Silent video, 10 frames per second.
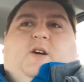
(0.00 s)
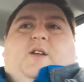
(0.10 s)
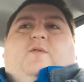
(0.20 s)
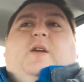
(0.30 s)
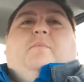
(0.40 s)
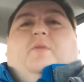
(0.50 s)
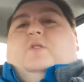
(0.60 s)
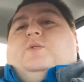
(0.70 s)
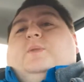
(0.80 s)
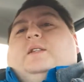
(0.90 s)
On a
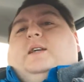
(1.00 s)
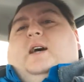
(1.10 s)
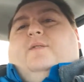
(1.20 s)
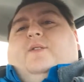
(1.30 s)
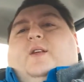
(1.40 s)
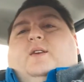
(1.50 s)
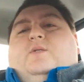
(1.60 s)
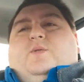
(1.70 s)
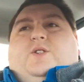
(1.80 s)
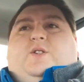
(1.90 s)
reimbursement side of
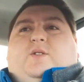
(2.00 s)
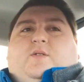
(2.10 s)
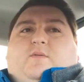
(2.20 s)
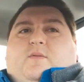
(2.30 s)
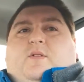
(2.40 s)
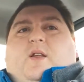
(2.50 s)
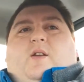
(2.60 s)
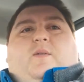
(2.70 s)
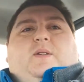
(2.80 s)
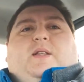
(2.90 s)
things, which is
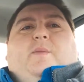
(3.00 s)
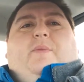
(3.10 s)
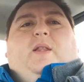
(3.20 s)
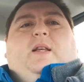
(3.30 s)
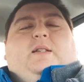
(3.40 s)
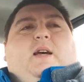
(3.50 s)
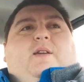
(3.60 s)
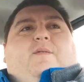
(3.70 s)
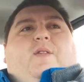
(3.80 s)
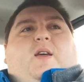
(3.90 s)
into the billing
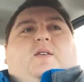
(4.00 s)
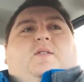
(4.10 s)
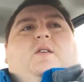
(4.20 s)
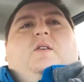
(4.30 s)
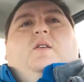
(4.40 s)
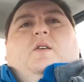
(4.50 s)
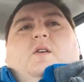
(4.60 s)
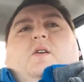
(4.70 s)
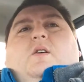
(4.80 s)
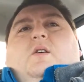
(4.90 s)
side of things,
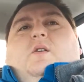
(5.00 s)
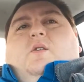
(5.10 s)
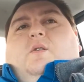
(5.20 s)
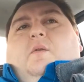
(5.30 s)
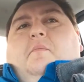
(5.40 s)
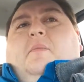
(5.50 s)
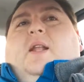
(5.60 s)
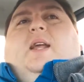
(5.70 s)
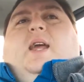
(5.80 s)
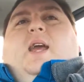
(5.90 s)

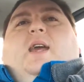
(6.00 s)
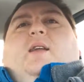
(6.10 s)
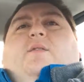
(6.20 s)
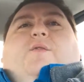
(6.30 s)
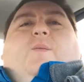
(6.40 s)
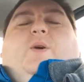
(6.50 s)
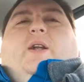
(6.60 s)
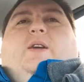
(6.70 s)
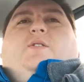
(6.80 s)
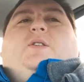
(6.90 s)
Medicaid, from what
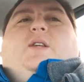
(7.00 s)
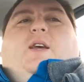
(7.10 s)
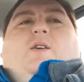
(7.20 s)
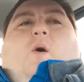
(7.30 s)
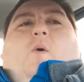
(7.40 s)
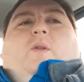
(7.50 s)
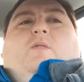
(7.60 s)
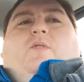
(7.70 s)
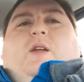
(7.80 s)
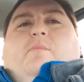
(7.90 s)
I understand, only
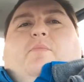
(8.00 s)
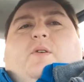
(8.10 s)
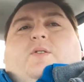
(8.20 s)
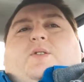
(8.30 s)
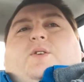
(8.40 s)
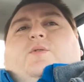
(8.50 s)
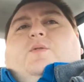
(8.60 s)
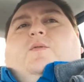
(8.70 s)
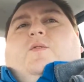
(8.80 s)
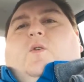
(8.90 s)
reimburse
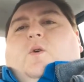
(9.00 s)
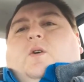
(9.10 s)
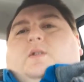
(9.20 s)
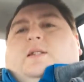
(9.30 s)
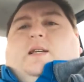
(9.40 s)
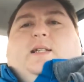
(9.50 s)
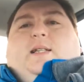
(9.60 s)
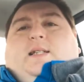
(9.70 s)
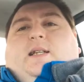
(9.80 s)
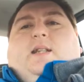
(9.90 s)
you for
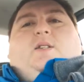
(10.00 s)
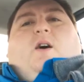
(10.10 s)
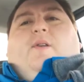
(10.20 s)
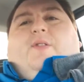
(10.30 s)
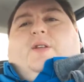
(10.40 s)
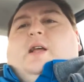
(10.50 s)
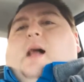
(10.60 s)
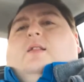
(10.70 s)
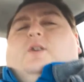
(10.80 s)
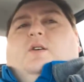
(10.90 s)
60 cents on the
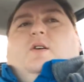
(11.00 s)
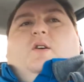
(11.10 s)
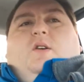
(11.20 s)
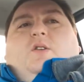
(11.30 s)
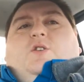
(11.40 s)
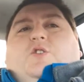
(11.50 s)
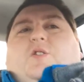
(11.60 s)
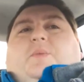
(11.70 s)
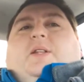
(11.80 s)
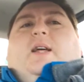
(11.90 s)
dollar. So
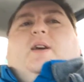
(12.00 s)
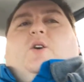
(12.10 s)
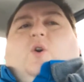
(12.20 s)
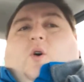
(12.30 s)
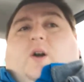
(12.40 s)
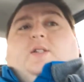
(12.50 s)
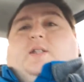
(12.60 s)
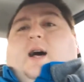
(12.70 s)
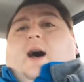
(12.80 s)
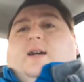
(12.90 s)
something that costs
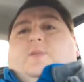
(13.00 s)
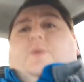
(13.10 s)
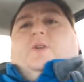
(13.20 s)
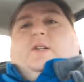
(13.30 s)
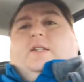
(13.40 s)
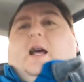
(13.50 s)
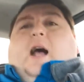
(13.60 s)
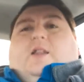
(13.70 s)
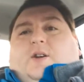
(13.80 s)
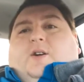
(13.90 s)
the hospital
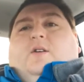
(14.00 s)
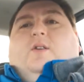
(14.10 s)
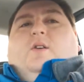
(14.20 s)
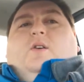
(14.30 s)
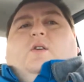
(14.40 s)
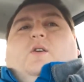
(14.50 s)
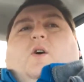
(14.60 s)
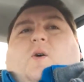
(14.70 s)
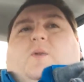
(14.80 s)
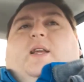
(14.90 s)

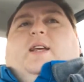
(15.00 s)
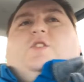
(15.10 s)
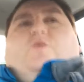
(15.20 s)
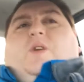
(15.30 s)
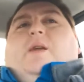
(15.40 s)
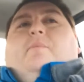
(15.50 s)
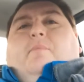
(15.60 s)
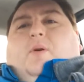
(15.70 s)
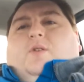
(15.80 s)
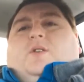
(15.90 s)
$1 only gets
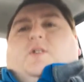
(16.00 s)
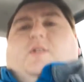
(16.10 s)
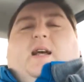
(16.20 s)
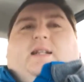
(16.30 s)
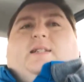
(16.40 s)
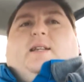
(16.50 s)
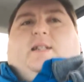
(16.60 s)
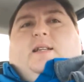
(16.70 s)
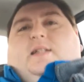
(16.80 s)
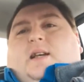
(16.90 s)
reimbursed at
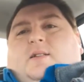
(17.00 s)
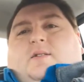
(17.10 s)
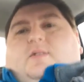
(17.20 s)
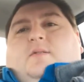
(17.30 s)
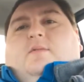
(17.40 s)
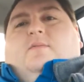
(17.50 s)
60 cents.